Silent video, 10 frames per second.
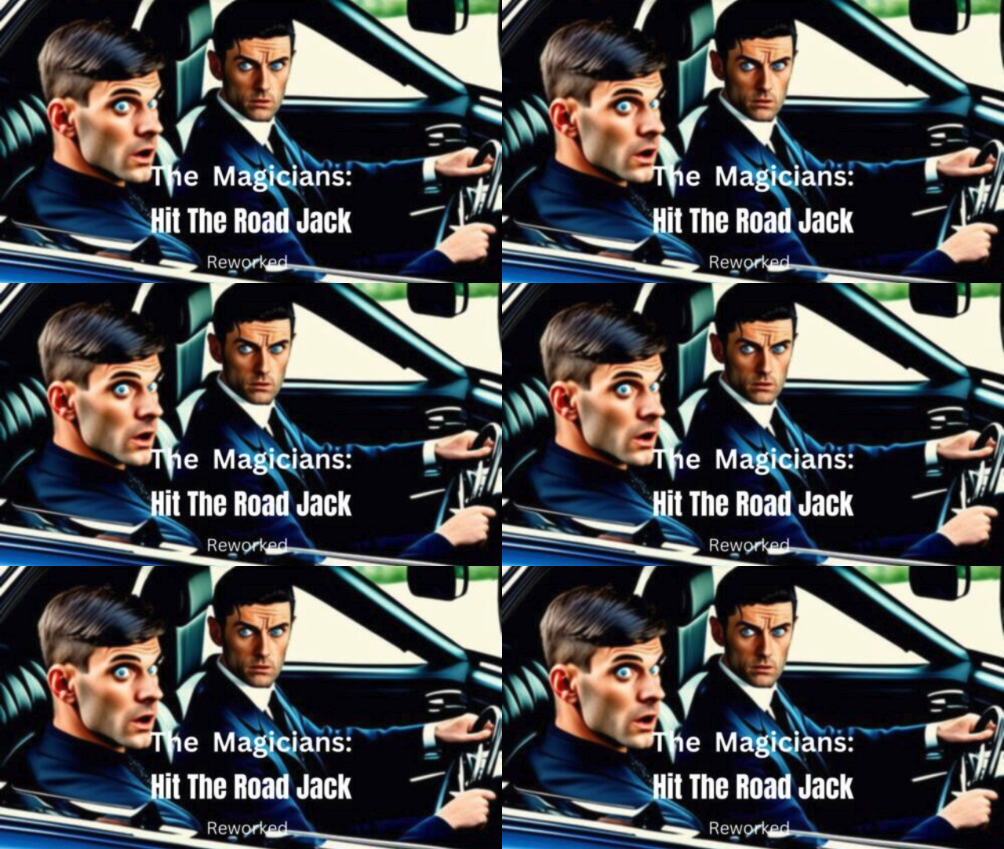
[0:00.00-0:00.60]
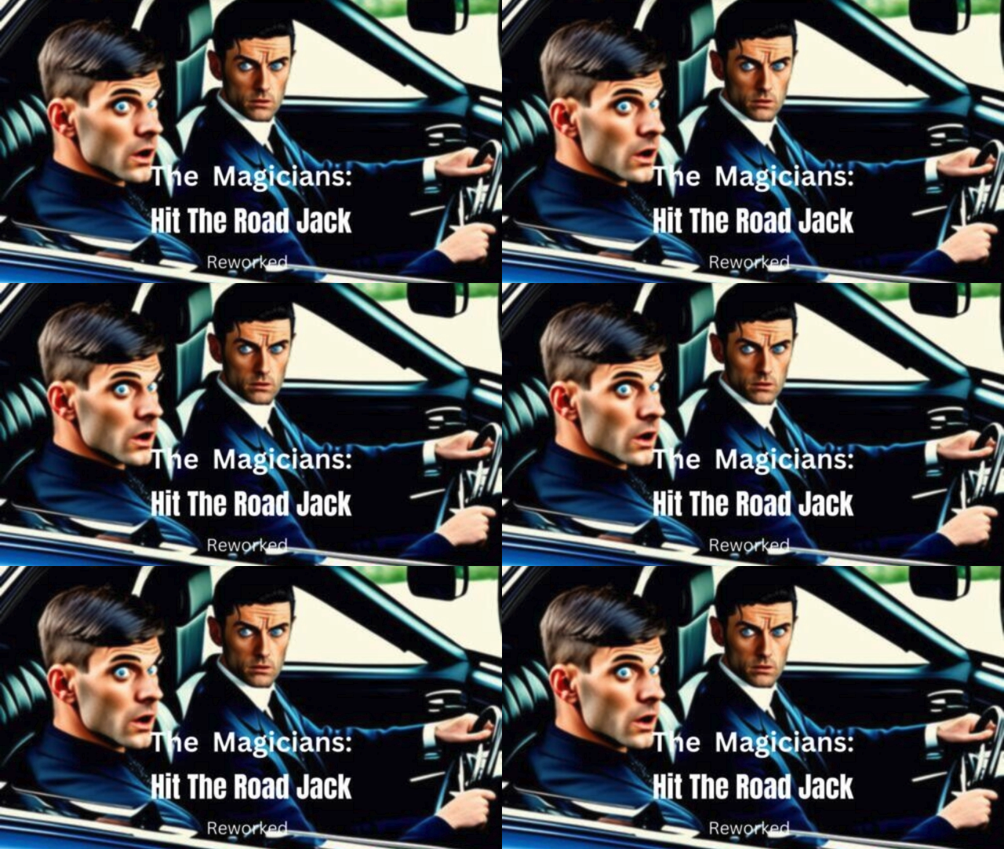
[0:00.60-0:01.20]

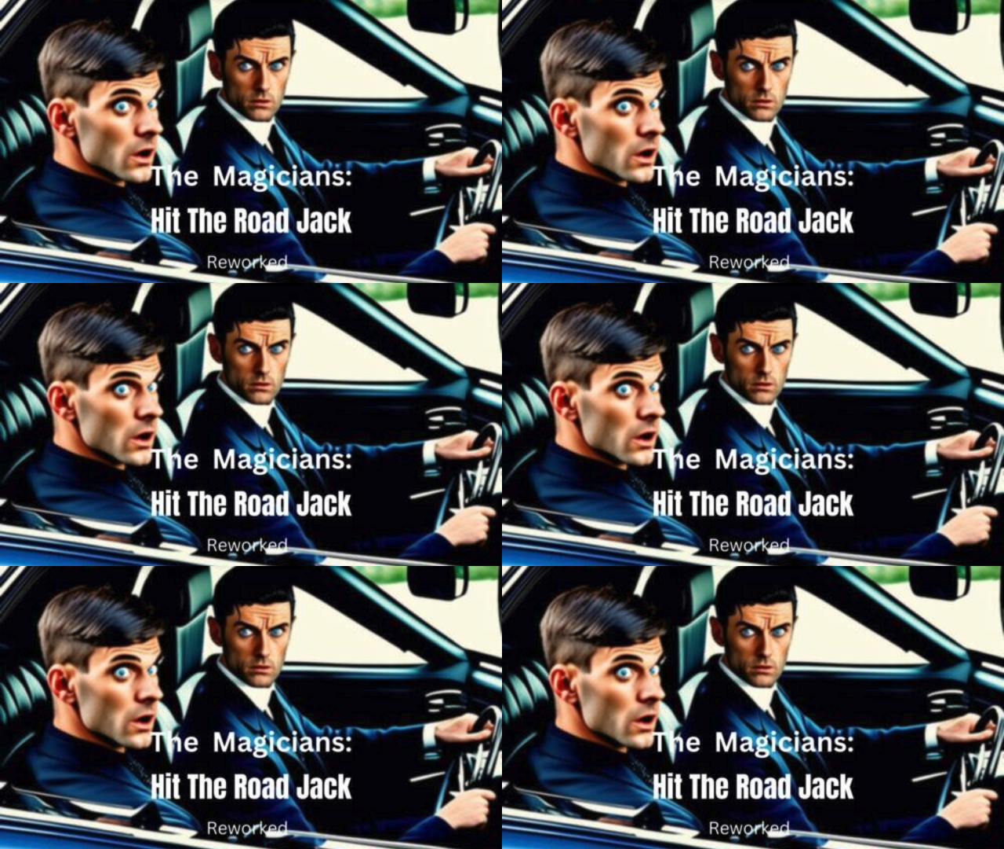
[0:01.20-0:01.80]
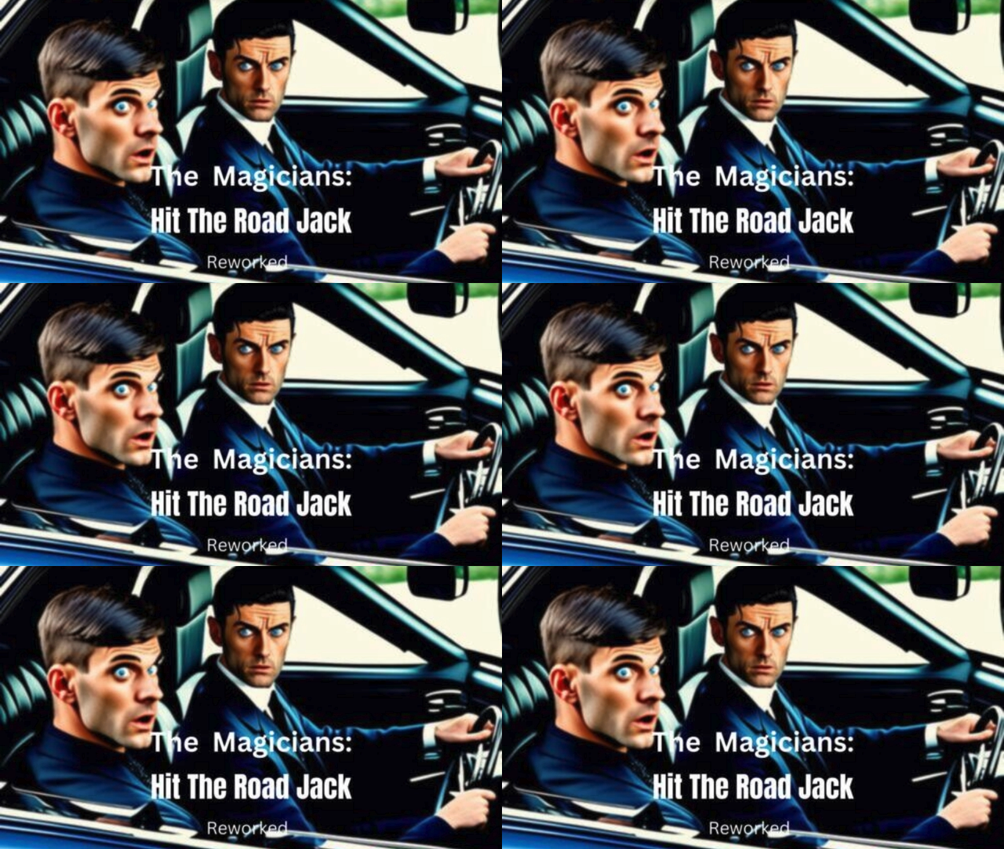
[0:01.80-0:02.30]
Nobody speaks.